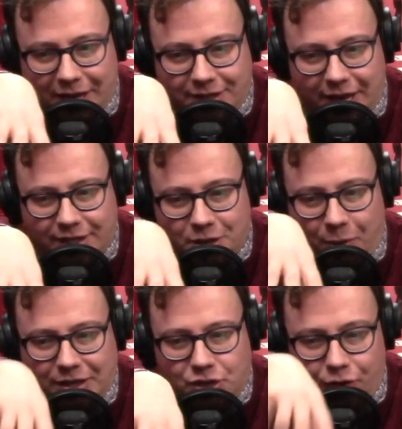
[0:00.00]
It, it's
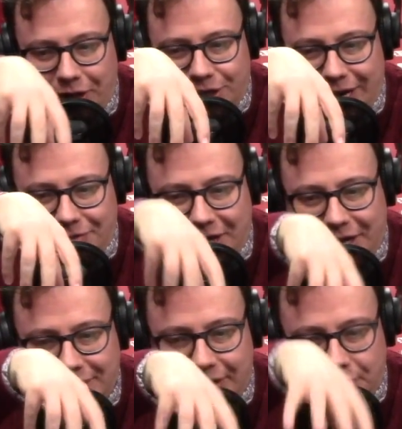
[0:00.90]
quite strange to have the
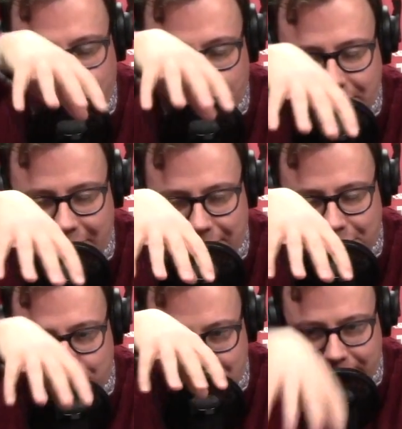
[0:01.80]
idea that someone's telling a
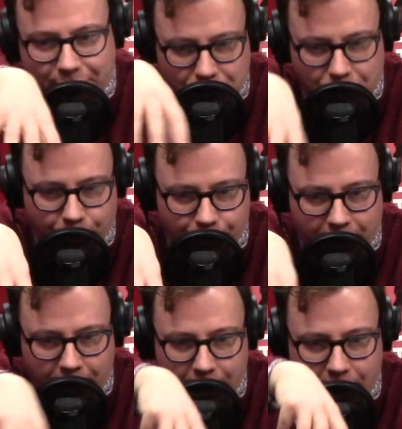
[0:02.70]
specific
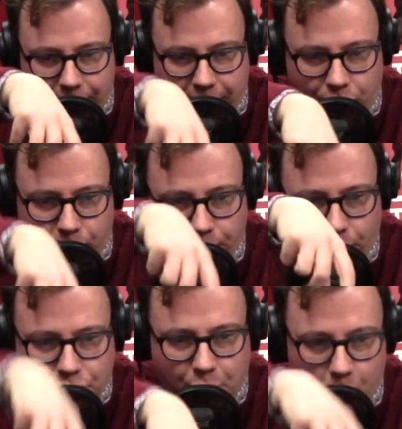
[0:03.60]
story that you've
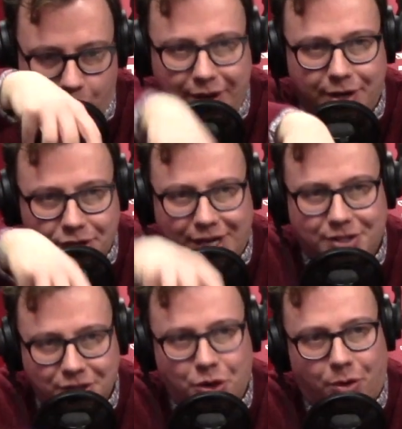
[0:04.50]
also witnessed
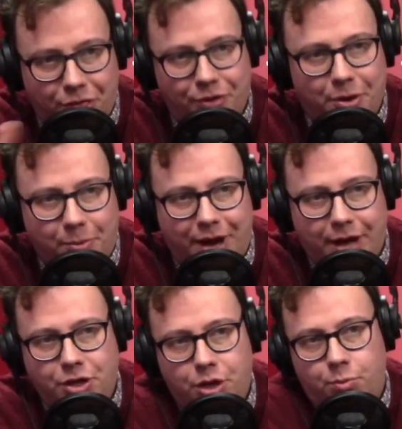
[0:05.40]
as it's gone through.
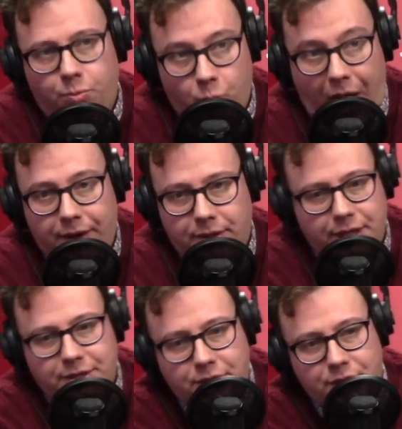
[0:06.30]
And you, and mm-hmm.
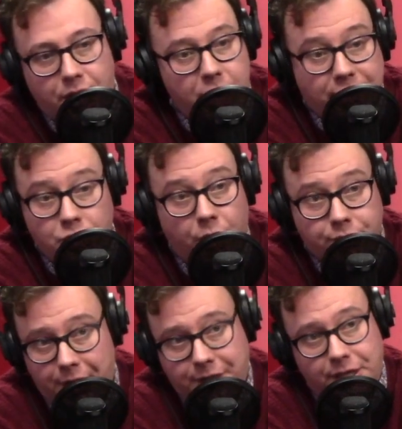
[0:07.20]
this is, it's
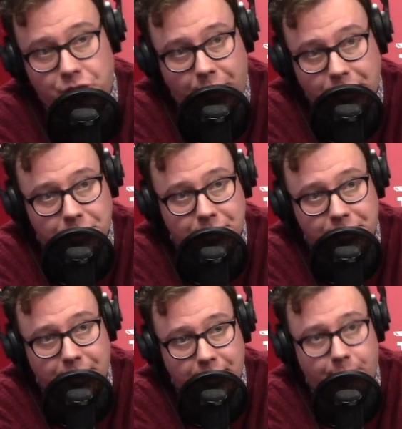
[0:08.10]
not an exaggeration to
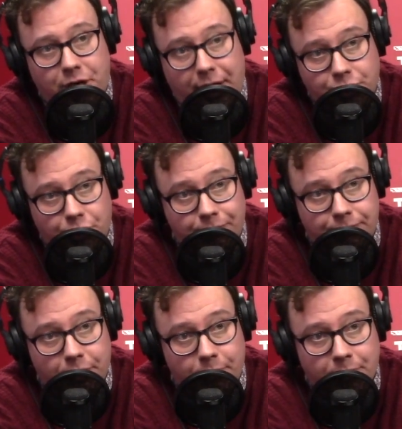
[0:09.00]
say that when you had your own
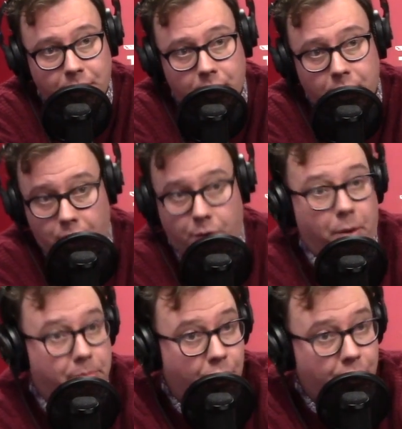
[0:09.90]
firm, you were
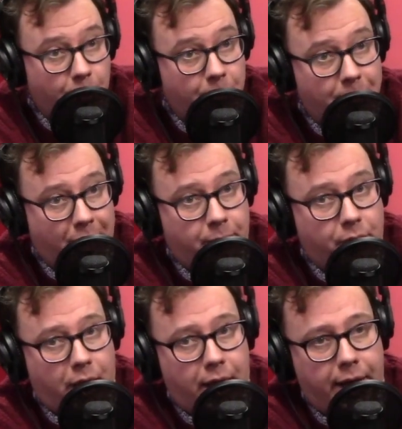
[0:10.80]
employing a number of
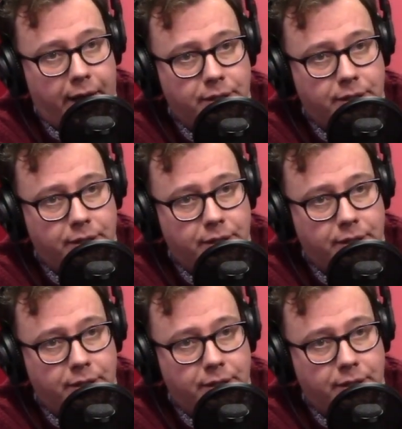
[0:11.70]
people, yeah.